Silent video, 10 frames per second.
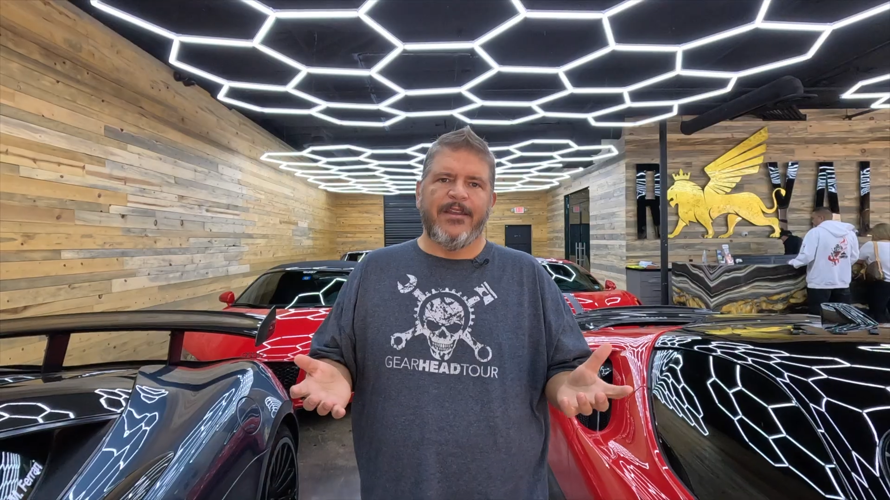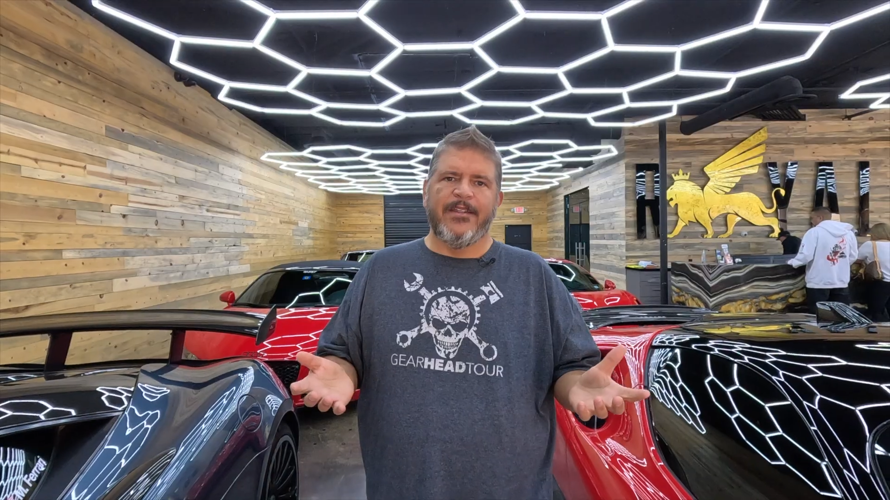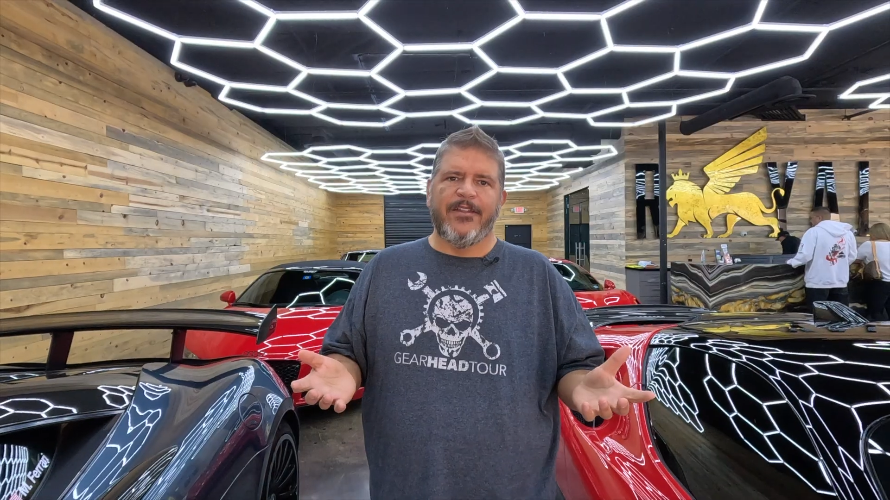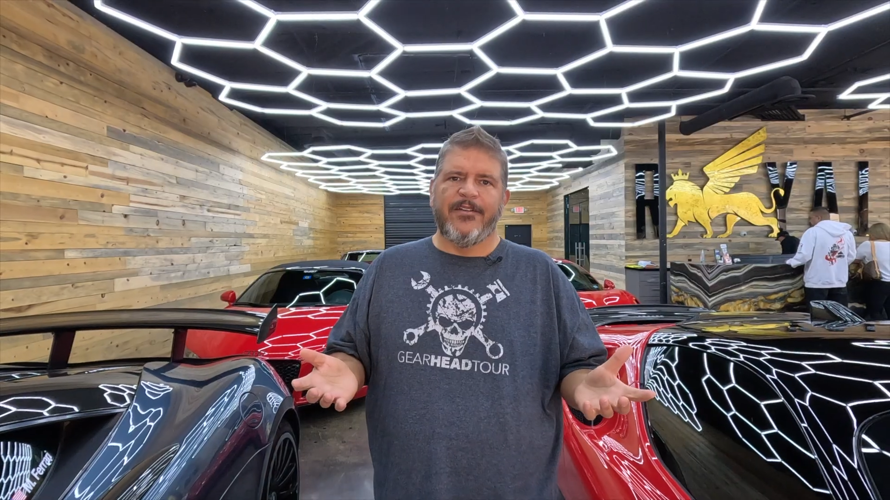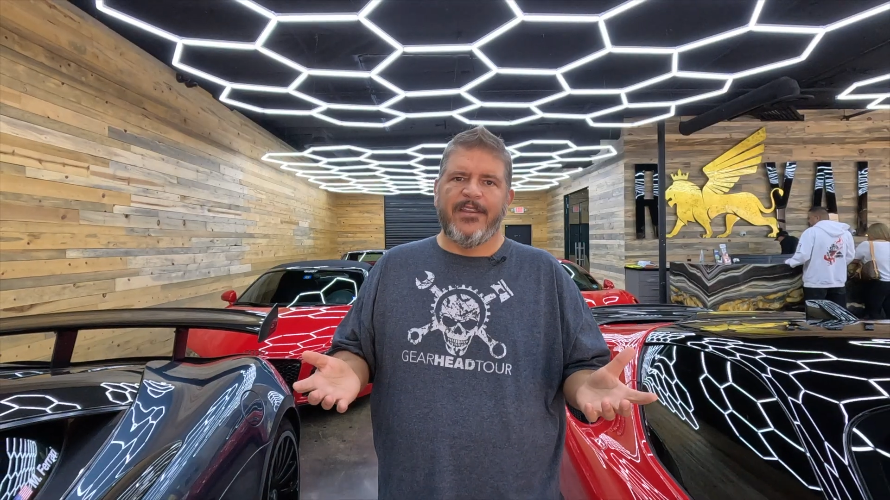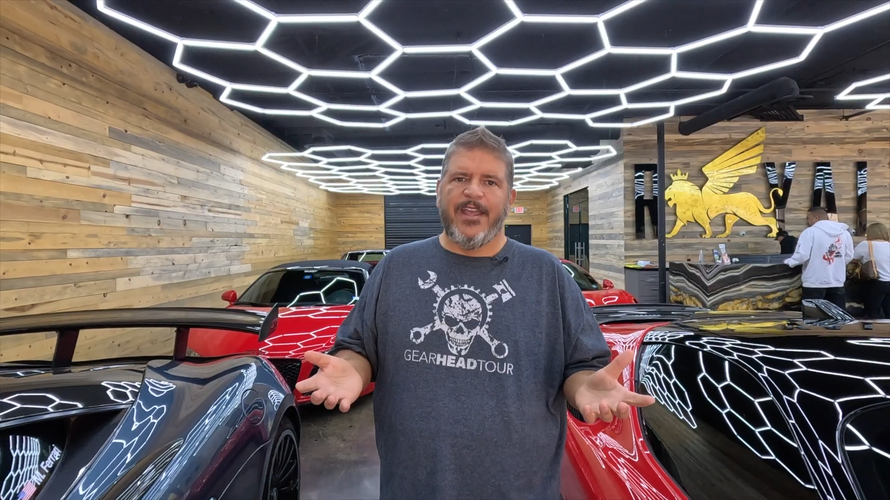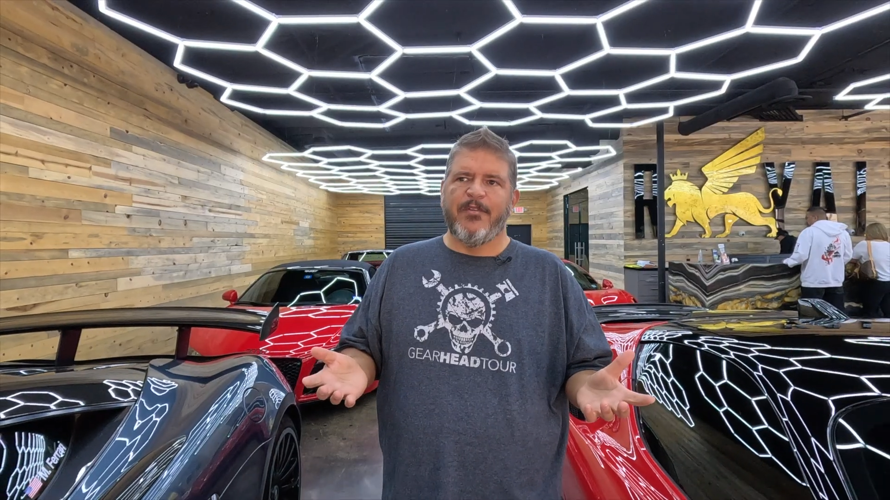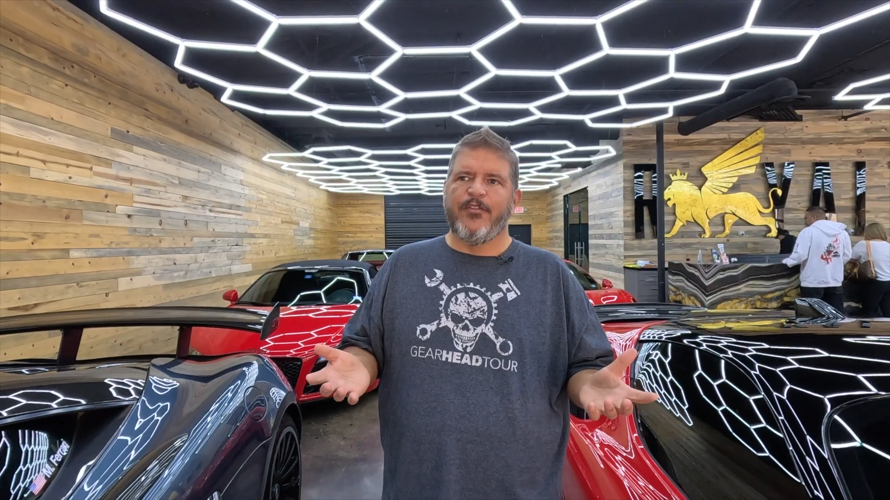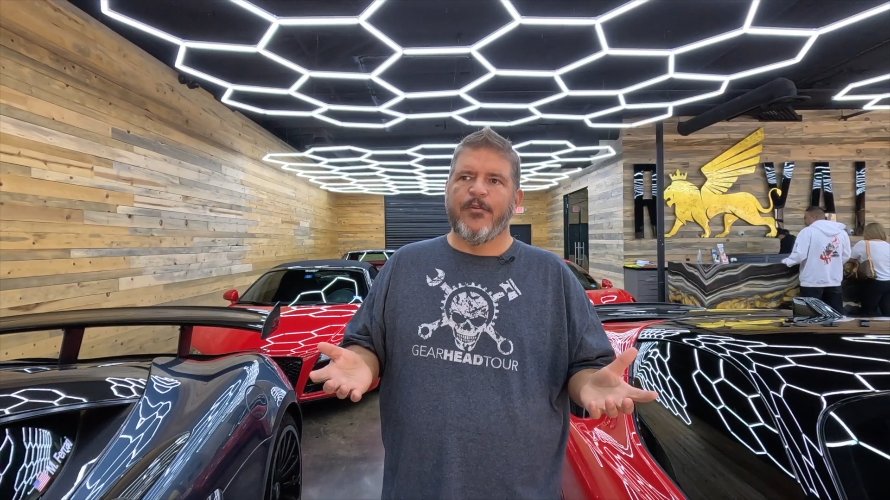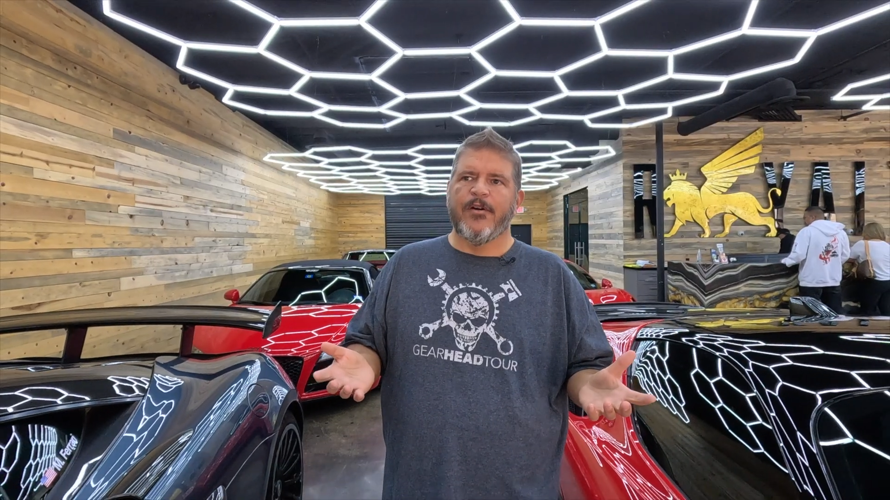get there the day
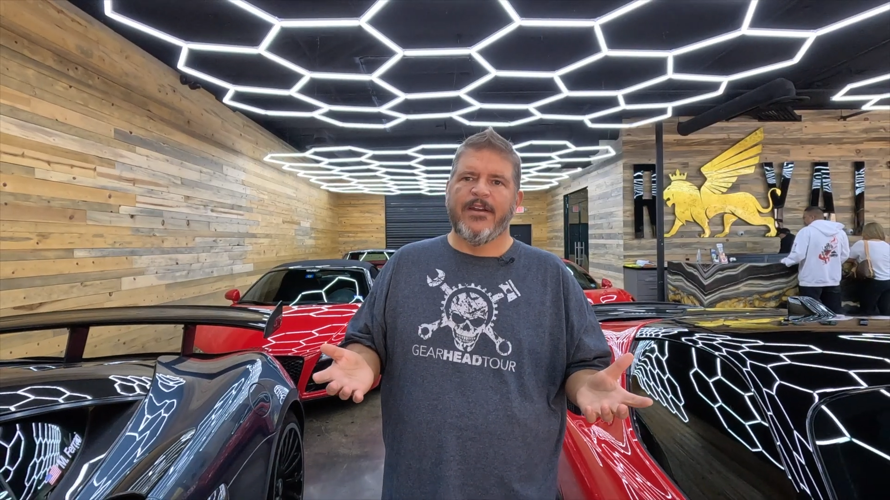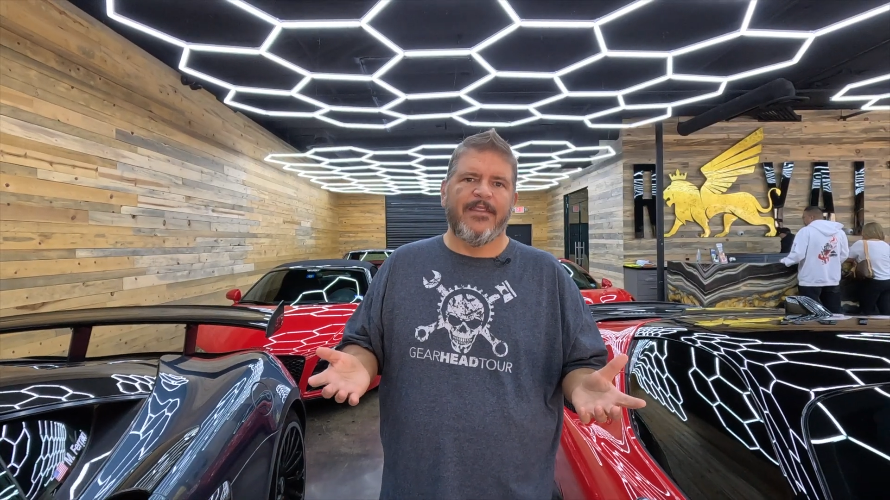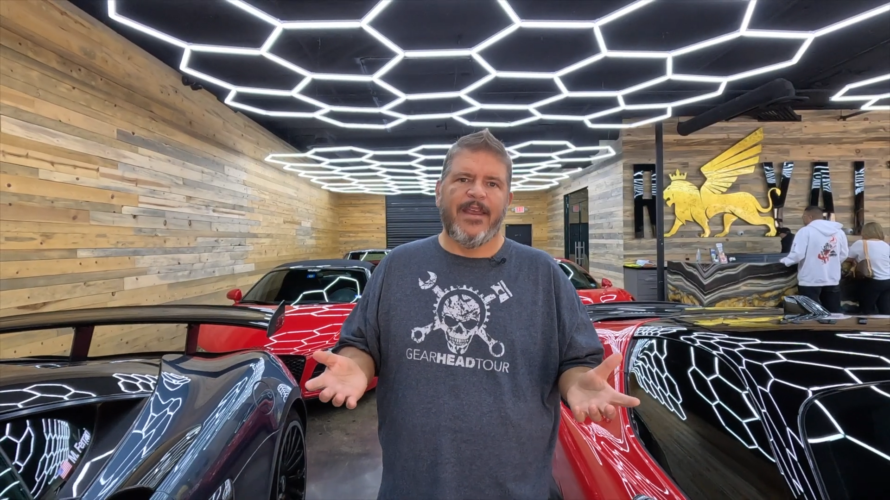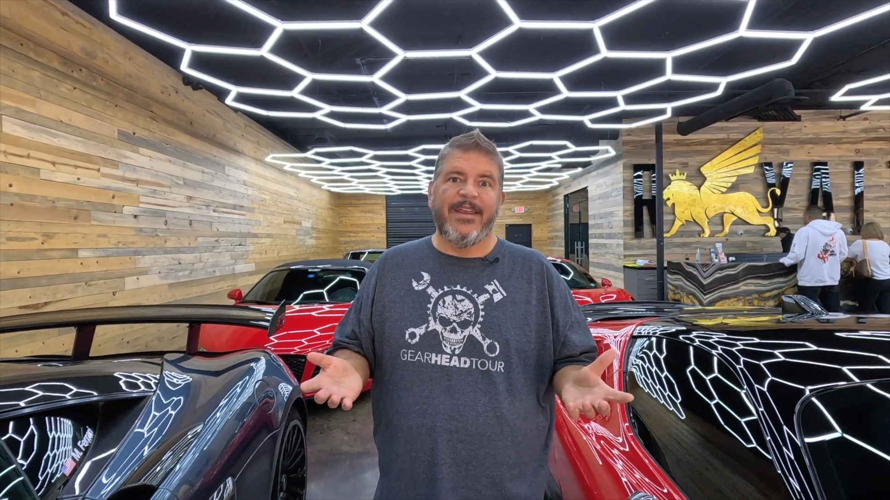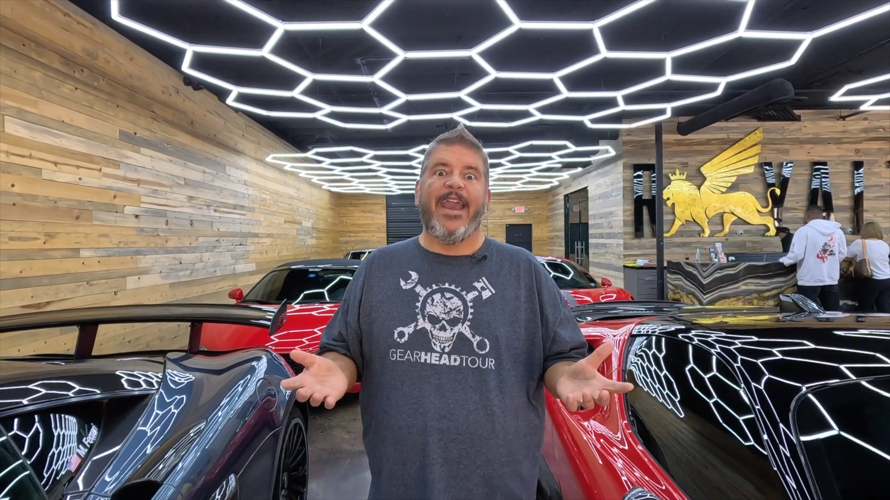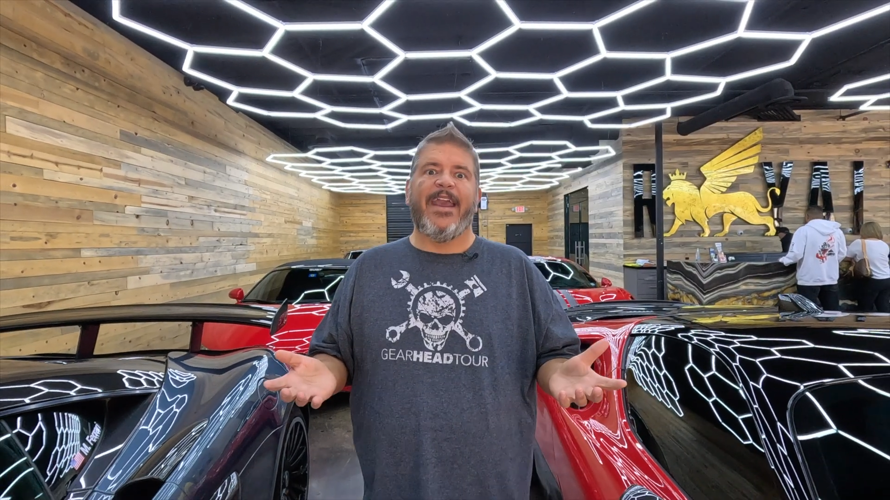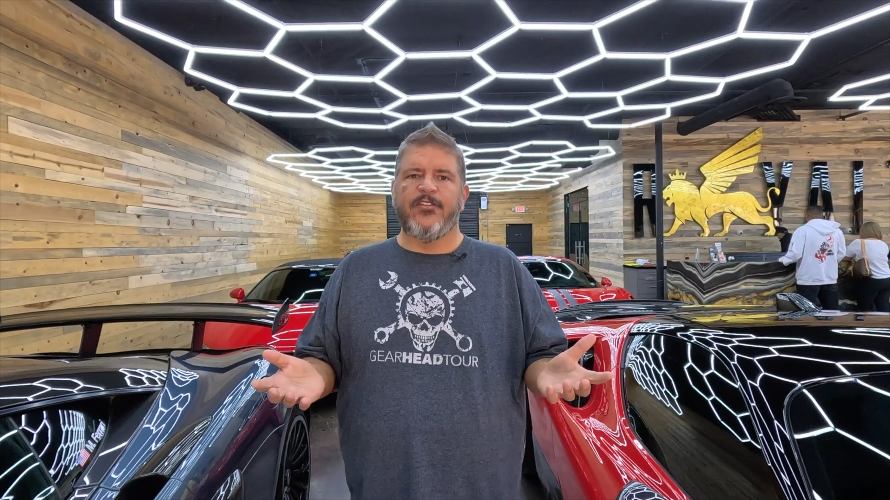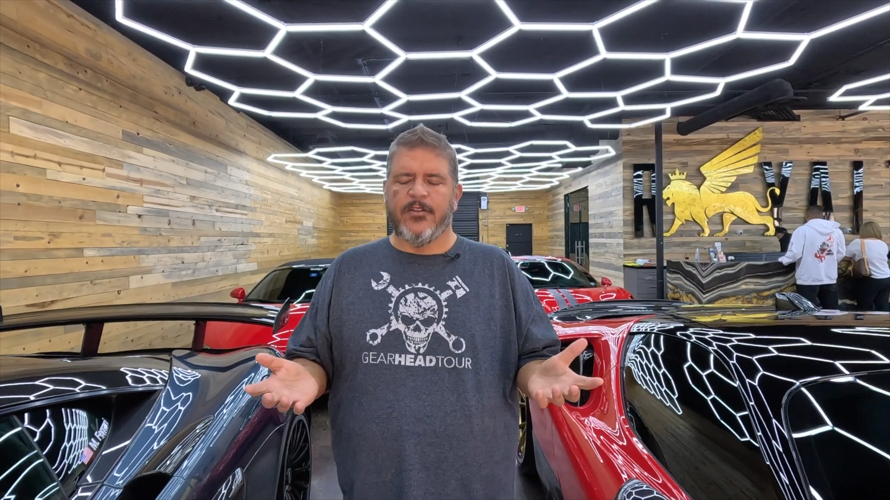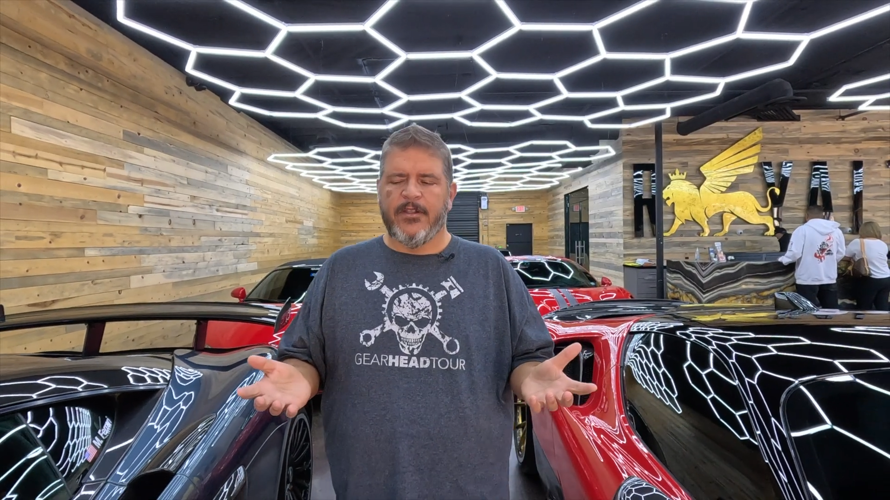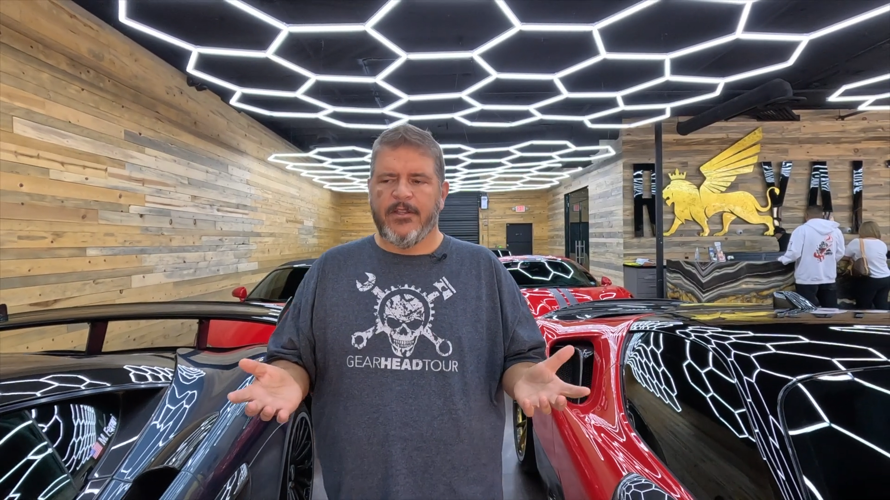before, and they
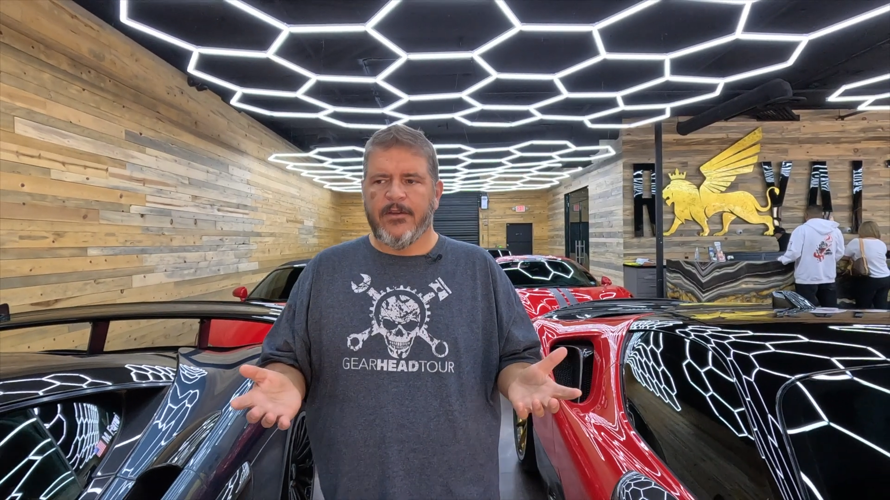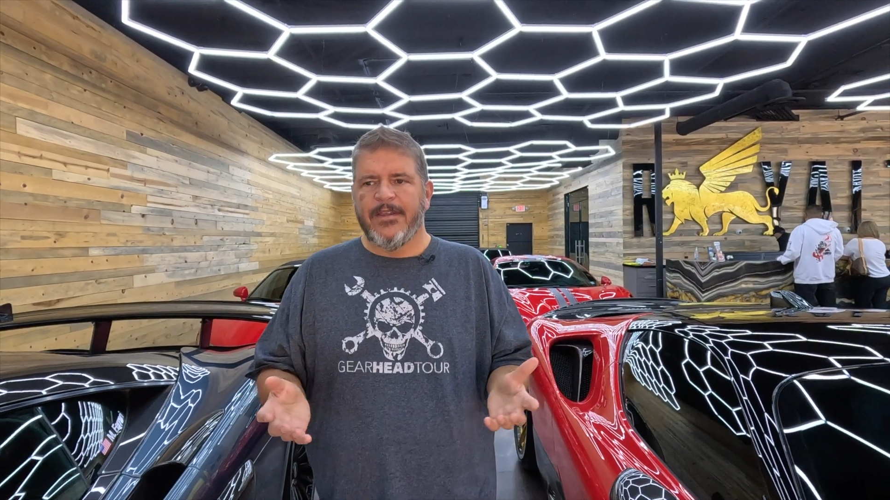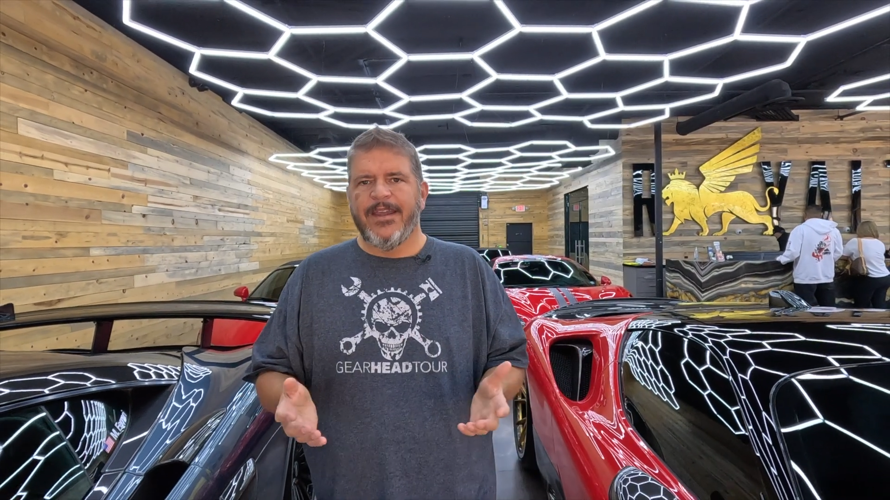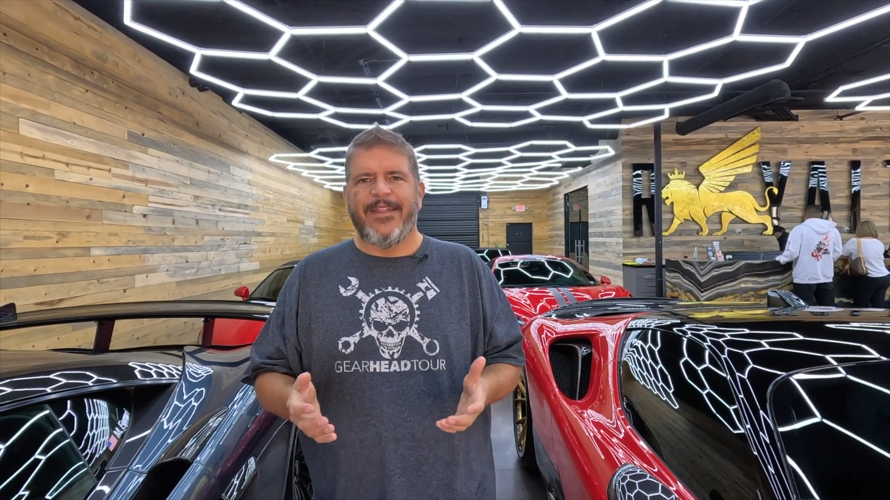cancel on you.